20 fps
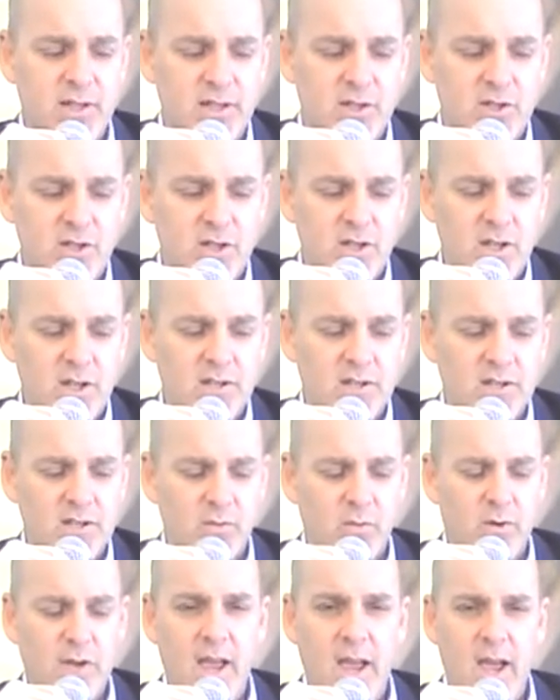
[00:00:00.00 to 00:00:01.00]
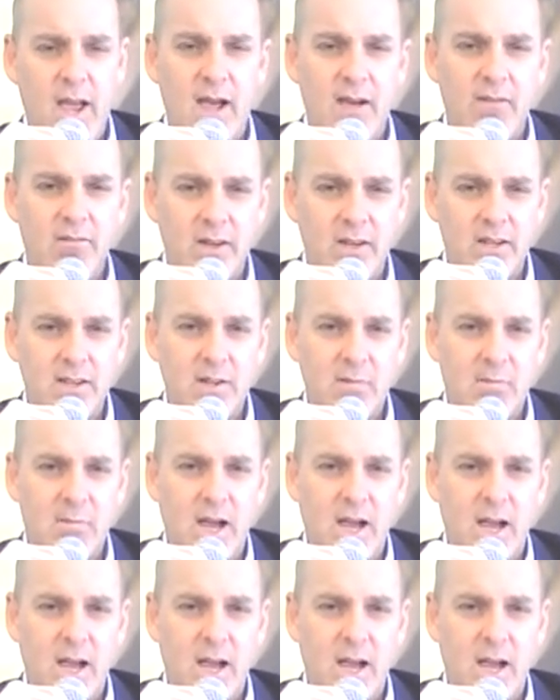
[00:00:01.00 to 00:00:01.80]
teachings that we have in